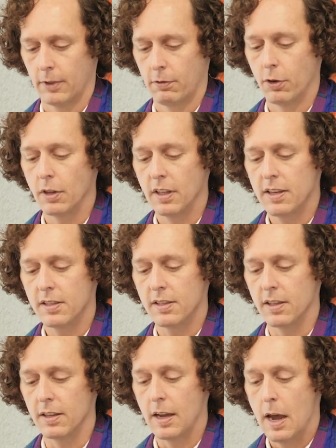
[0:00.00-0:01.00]
For at least
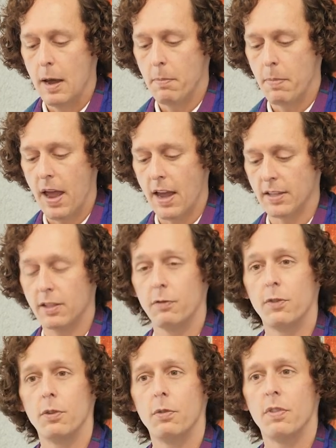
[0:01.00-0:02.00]
the past
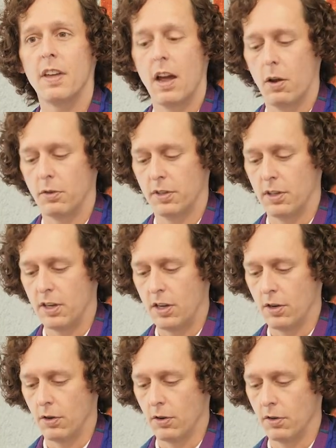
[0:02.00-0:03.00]
few thousand
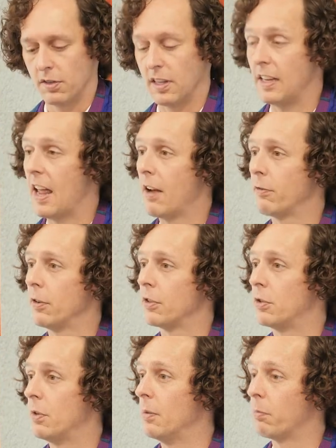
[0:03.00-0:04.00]
years, in an effort
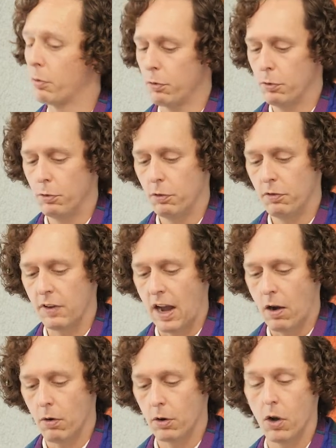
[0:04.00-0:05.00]
to improve
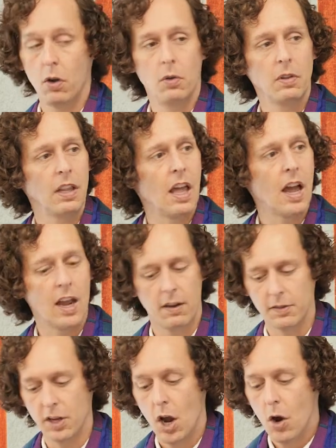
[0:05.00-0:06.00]
our own
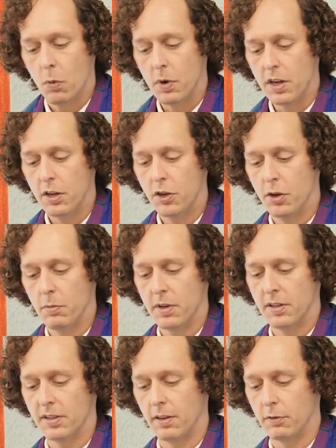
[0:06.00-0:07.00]
lives, we
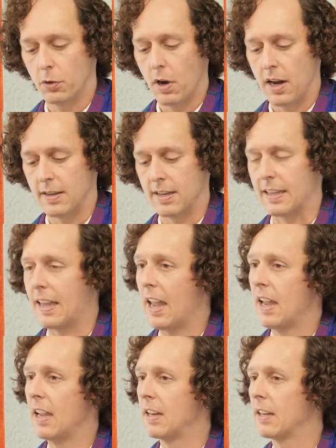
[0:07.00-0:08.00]
humans have tried to
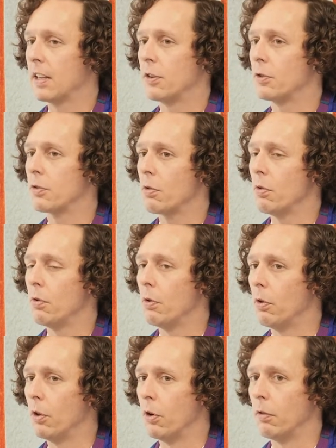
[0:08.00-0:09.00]
gain
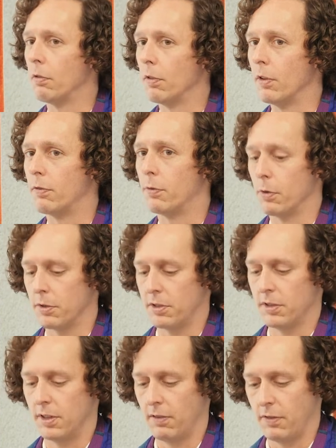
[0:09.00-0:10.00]
control over the
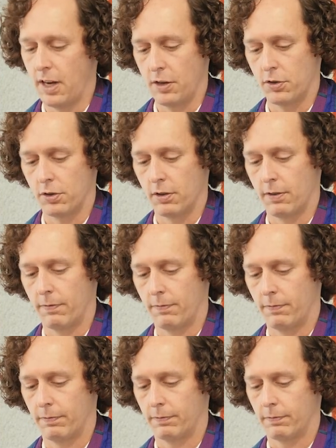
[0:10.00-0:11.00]
forces of nature,
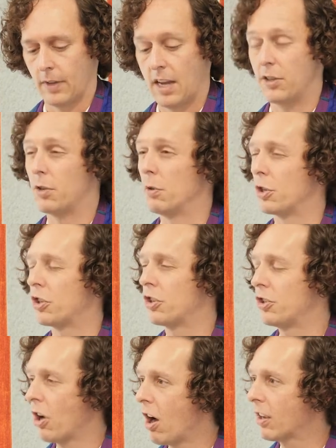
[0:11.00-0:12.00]
and to a
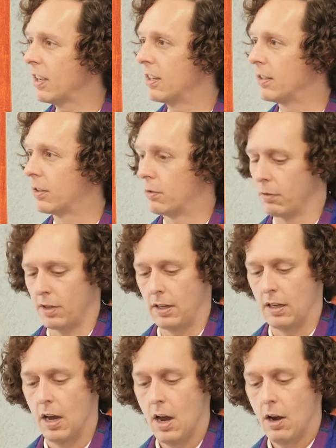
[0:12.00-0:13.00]
shocking
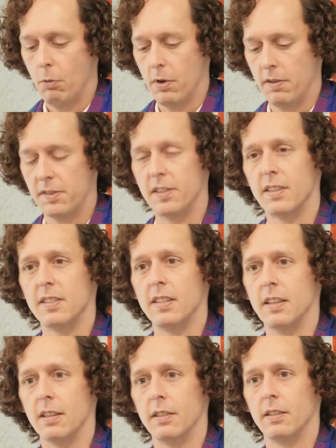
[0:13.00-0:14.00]
degree, we've
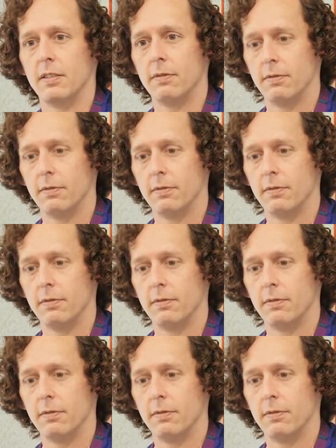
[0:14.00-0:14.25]
succeeded.